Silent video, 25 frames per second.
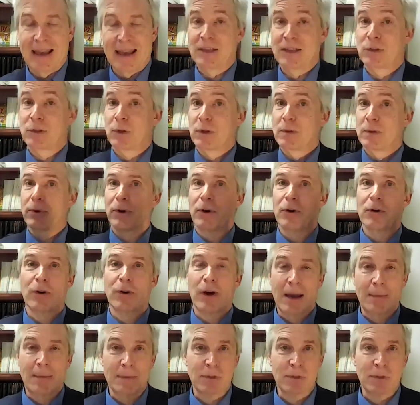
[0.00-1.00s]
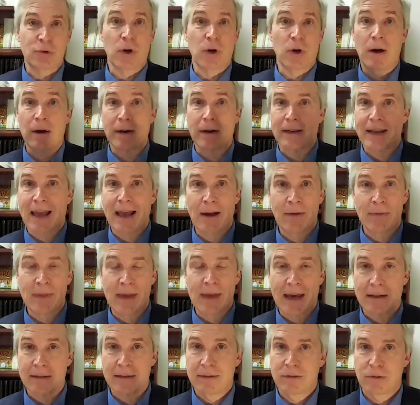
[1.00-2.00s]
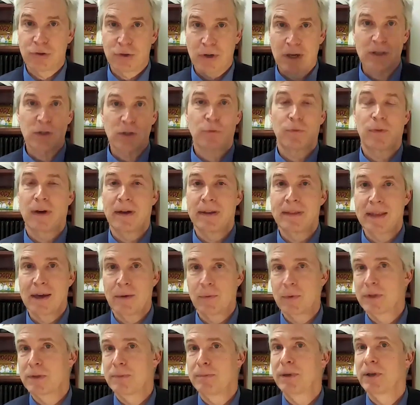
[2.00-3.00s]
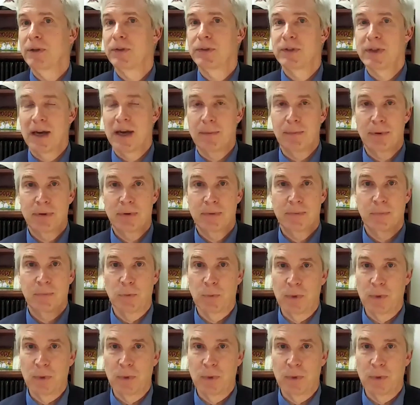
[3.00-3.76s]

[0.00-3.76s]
And so the program is drawing down that trust fund that was built up